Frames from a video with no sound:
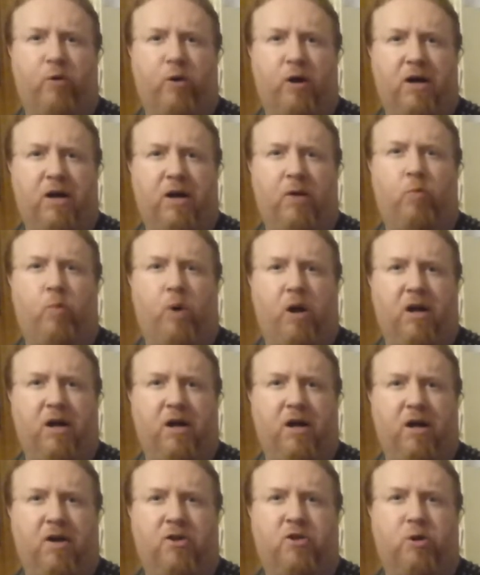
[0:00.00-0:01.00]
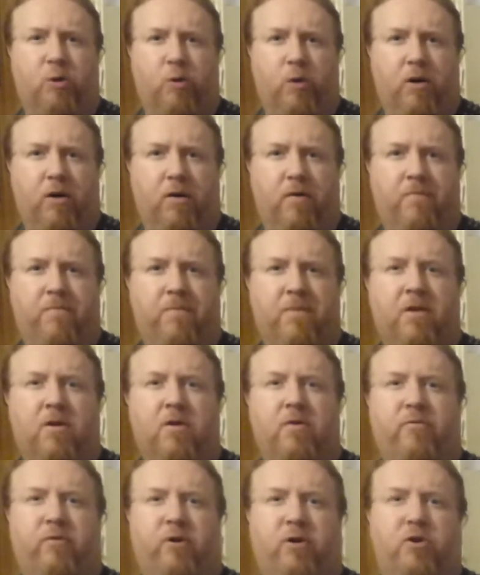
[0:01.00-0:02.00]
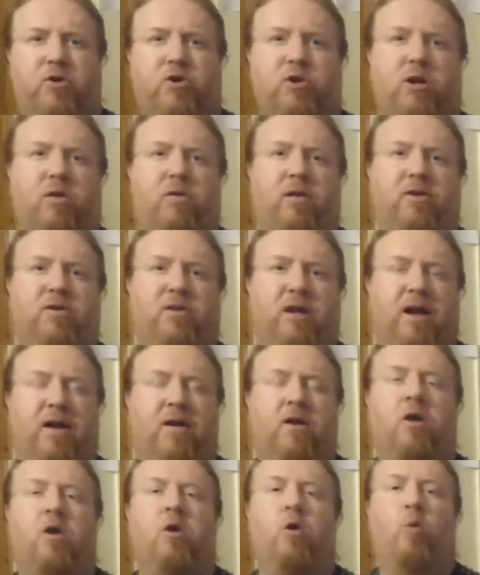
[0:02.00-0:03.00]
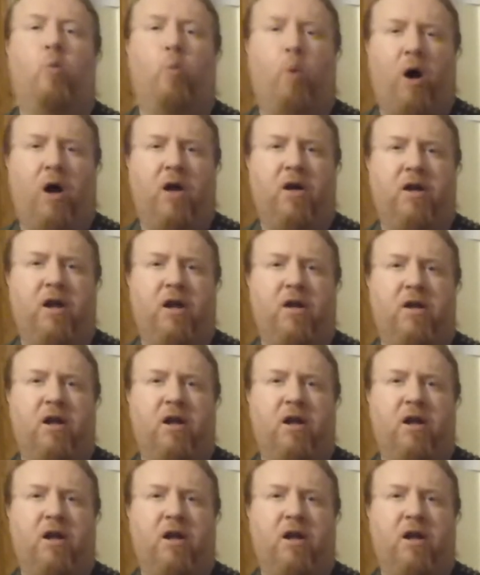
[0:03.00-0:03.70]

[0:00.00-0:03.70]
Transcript: and the 1 and the 2 and I've got to slow that down. 1 and the